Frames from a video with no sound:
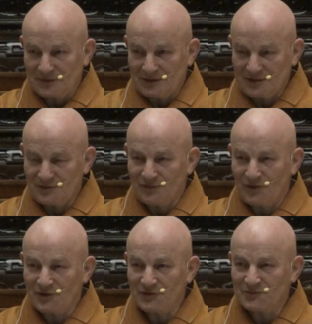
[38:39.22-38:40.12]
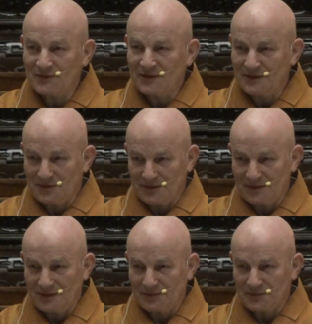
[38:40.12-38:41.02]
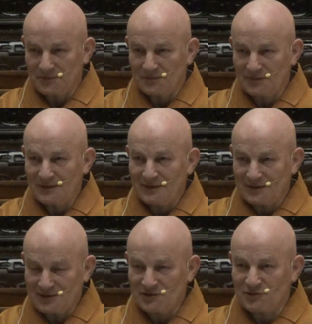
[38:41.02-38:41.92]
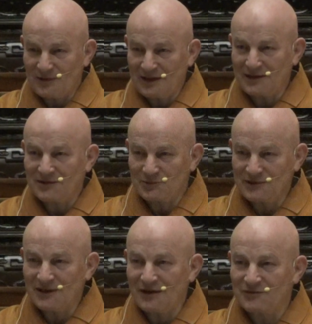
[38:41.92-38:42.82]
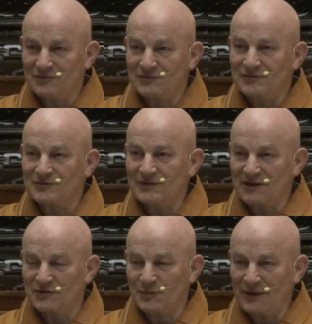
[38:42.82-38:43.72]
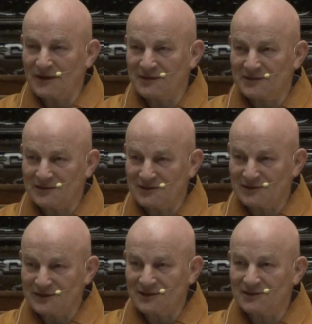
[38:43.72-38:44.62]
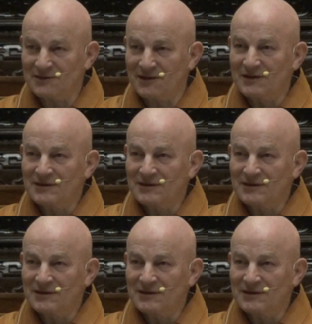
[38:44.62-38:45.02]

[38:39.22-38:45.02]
The form, that's why we have explained the real